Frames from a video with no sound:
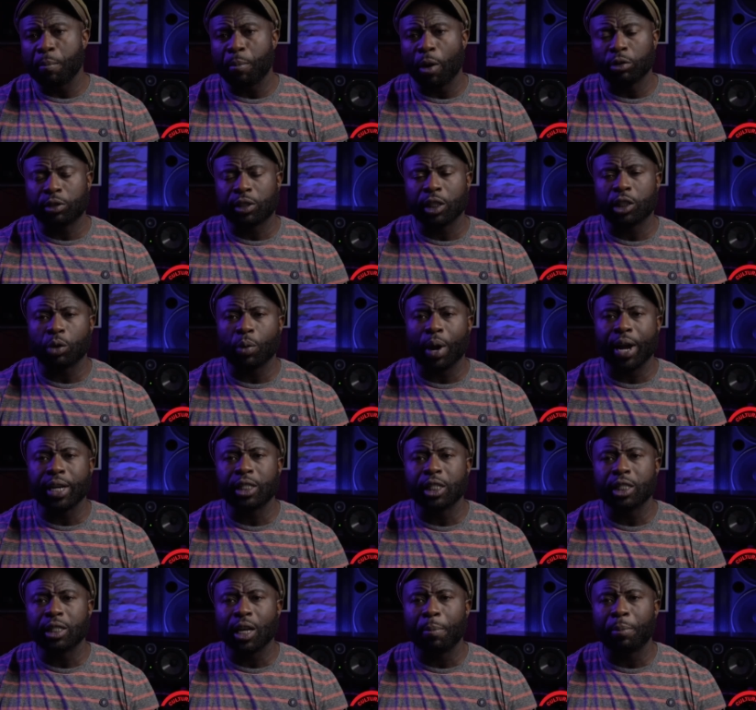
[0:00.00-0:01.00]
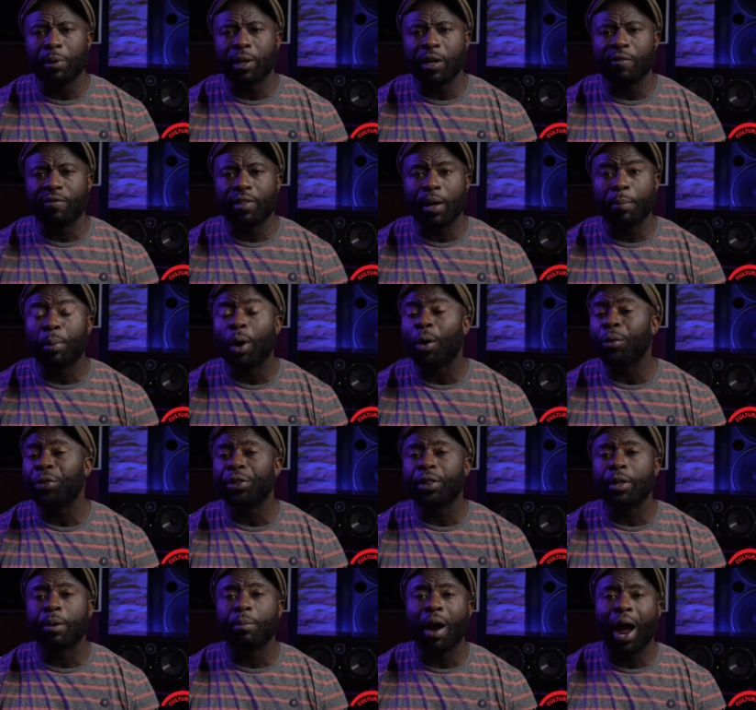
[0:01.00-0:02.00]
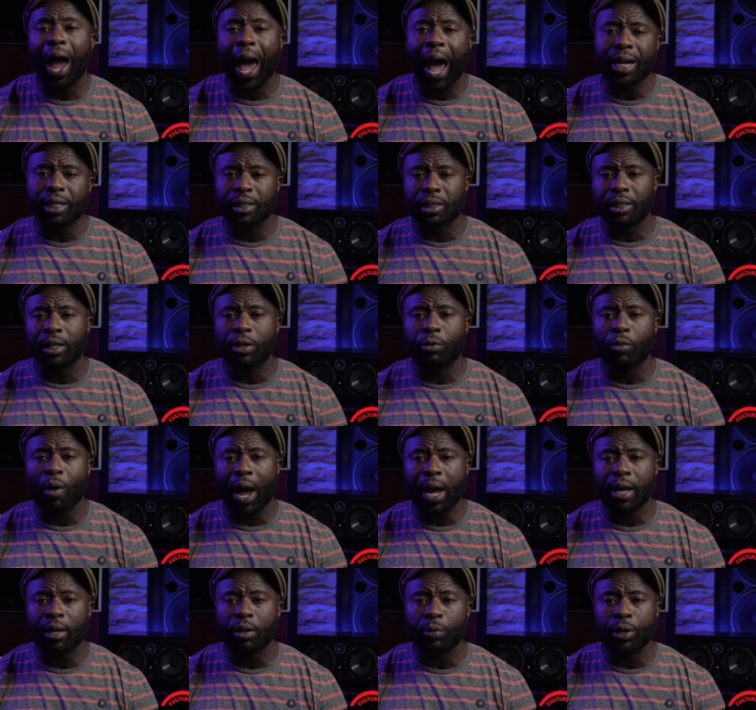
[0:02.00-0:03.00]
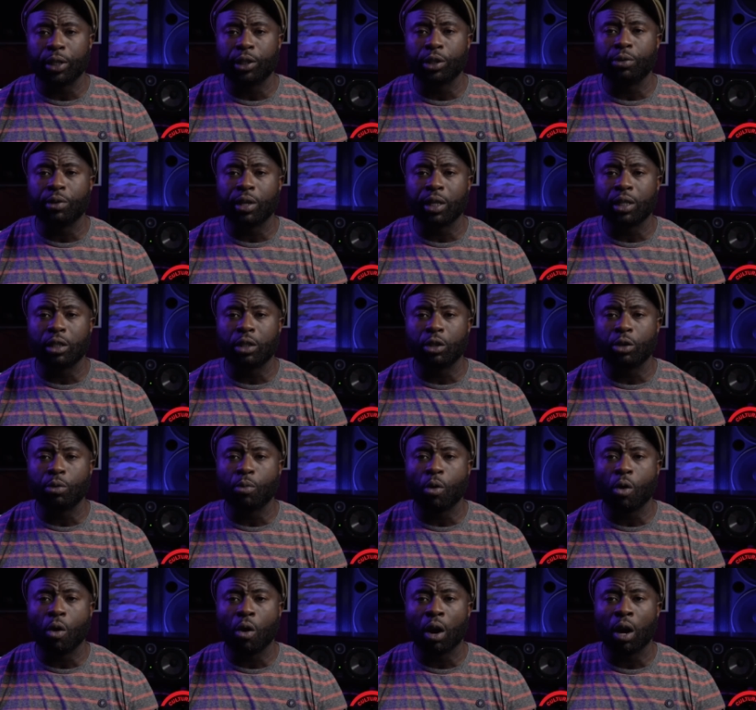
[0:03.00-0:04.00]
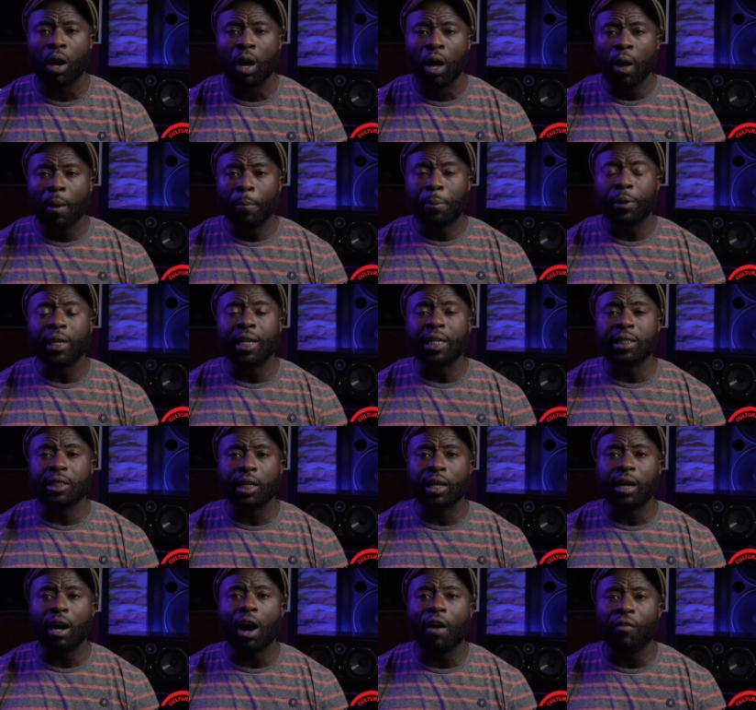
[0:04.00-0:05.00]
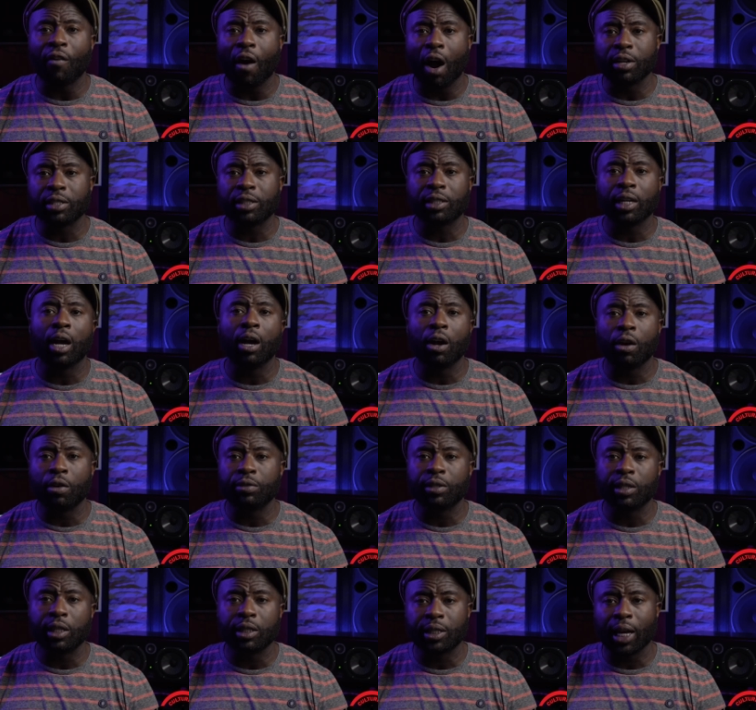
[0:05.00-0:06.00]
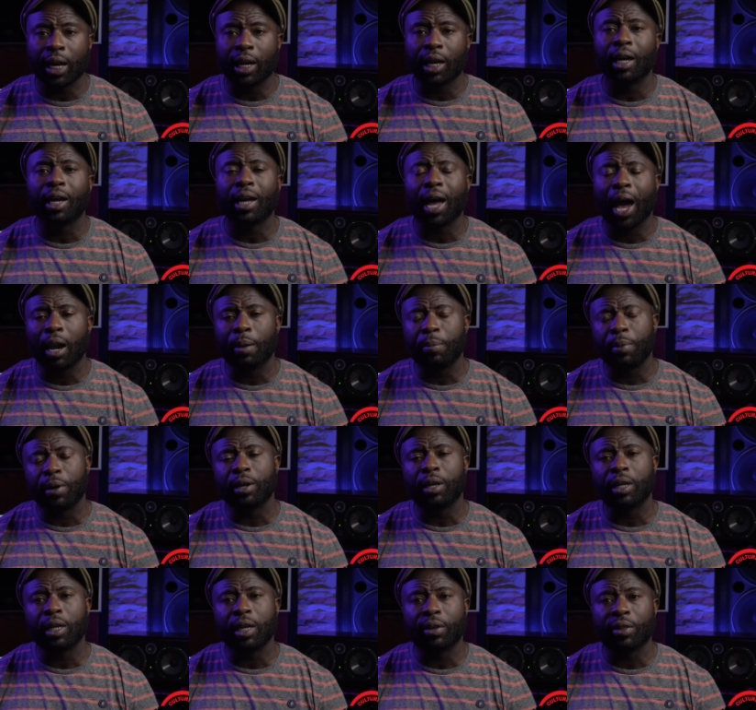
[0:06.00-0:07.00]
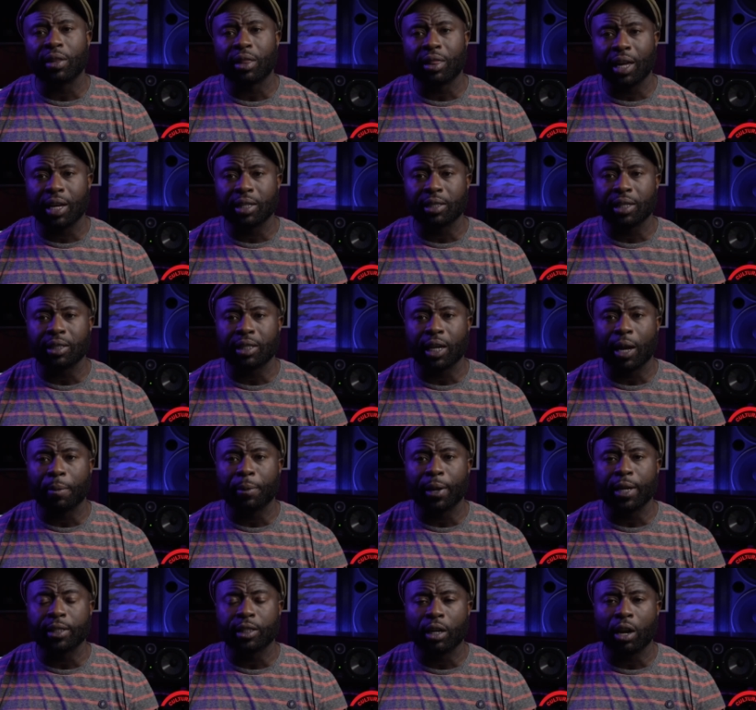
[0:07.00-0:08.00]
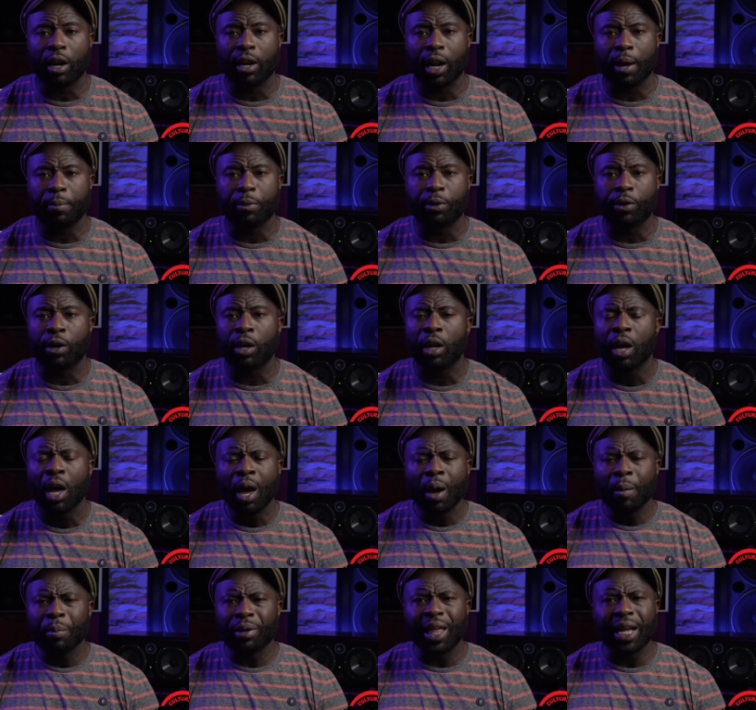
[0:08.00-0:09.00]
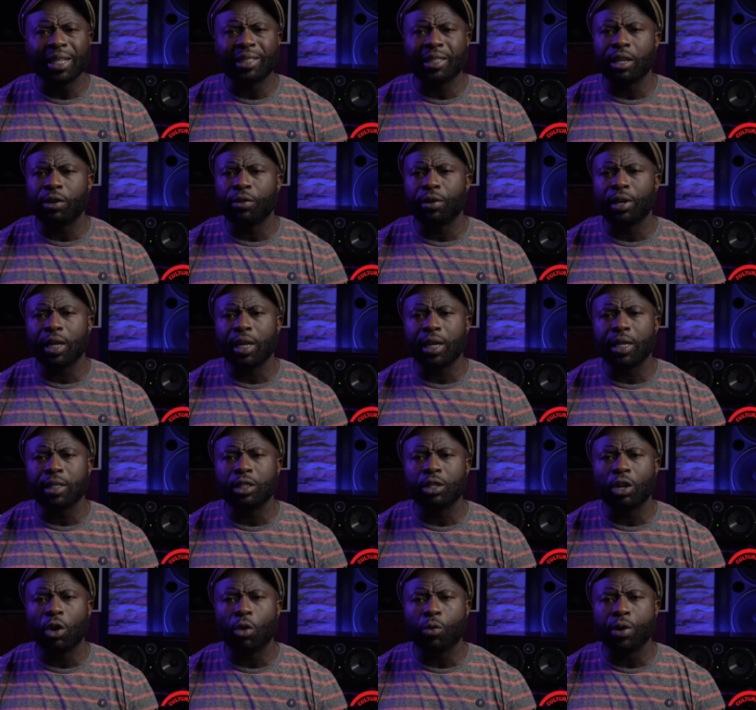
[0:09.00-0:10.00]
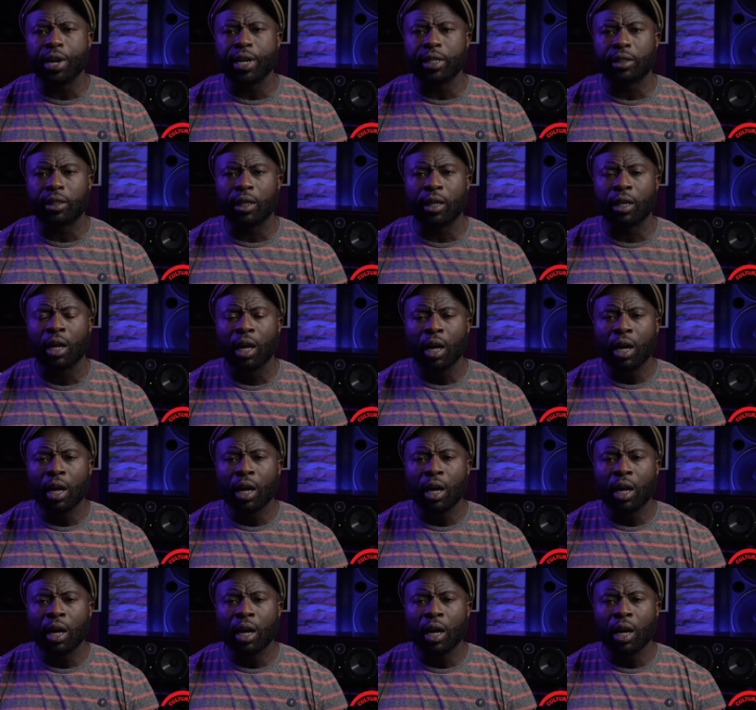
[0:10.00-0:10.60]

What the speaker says: both situations, I believe that both of them are actually right. We do need to do more policing of ourselves and taking accountability of the things that take place in our neighborhood. But that certainly is no reason